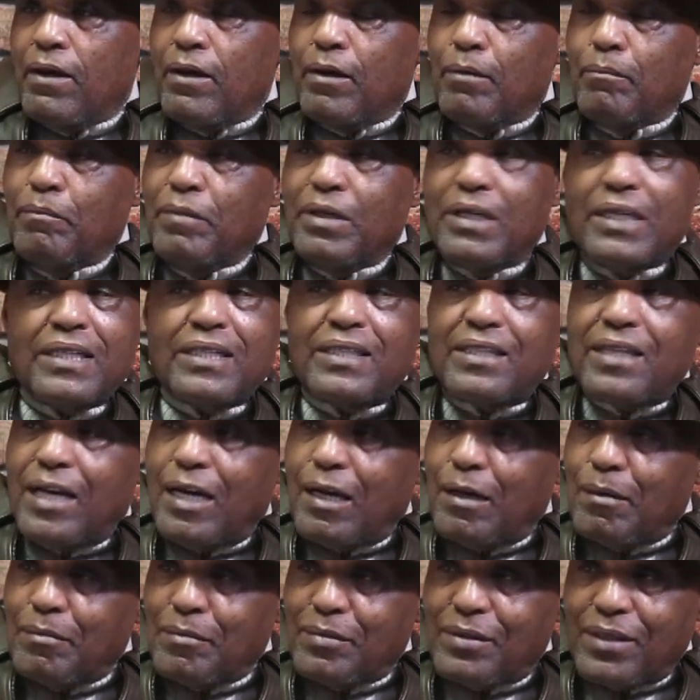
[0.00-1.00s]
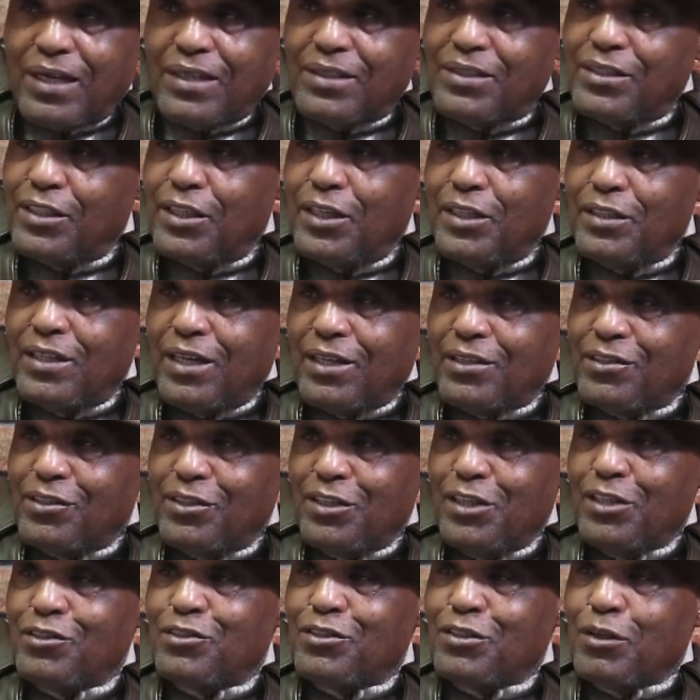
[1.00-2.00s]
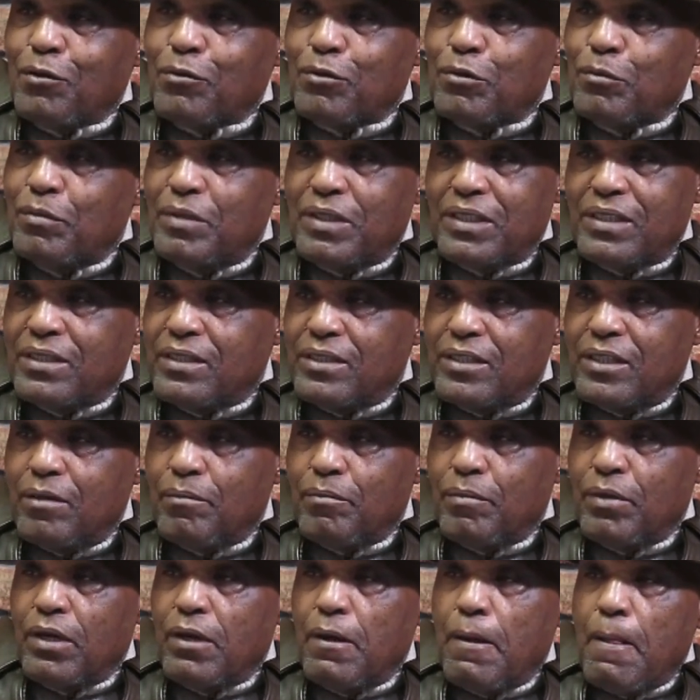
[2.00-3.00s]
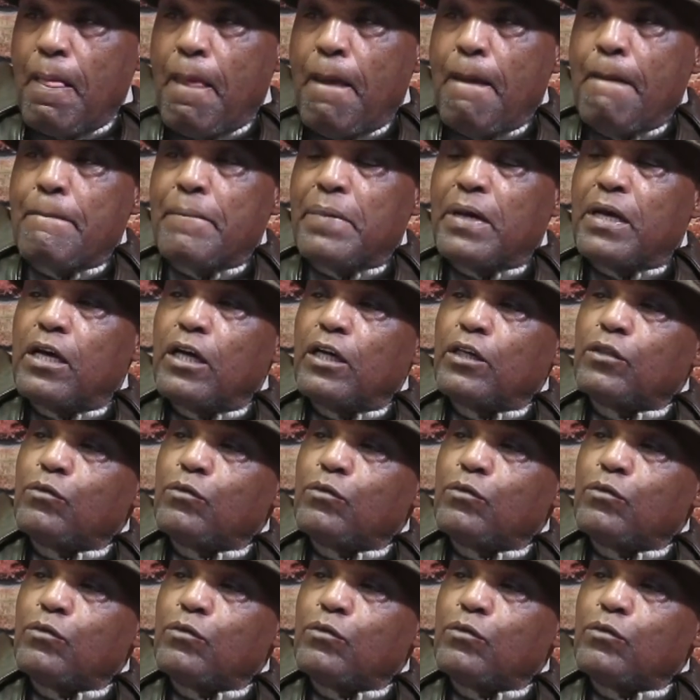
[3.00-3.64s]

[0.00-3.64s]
many times I said that's an insult to Mississippi, because